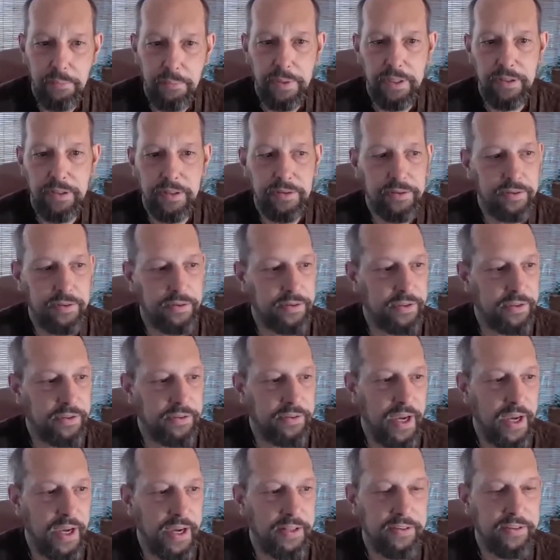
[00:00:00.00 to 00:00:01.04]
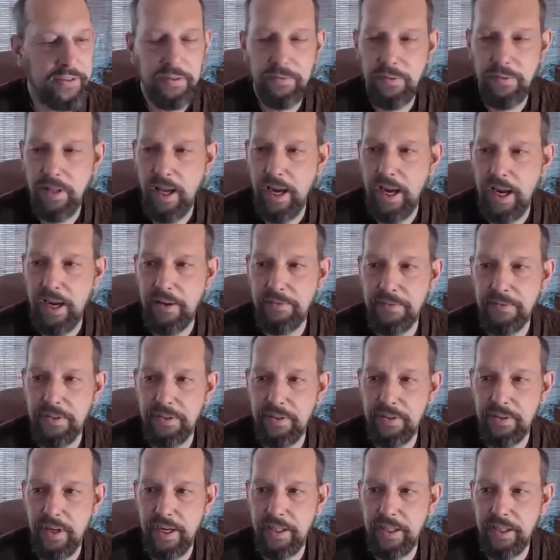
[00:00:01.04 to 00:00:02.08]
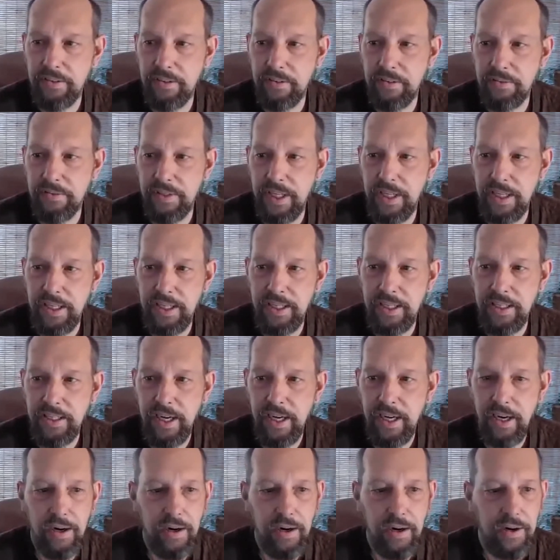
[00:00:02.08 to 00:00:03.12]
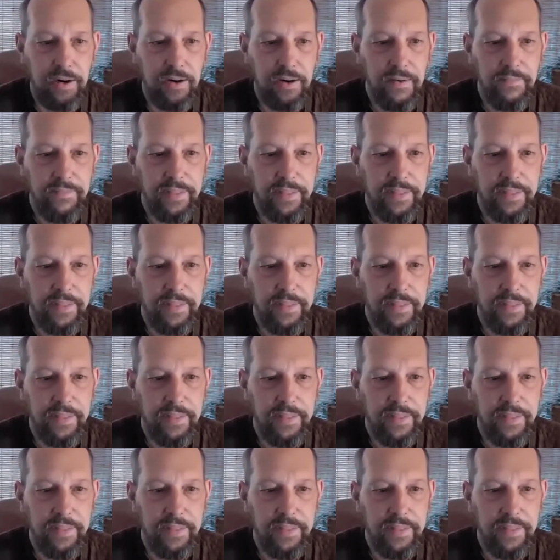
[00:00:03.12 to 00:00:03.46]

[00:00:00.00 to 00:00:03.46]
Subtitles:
And this is the science of life, science of taking care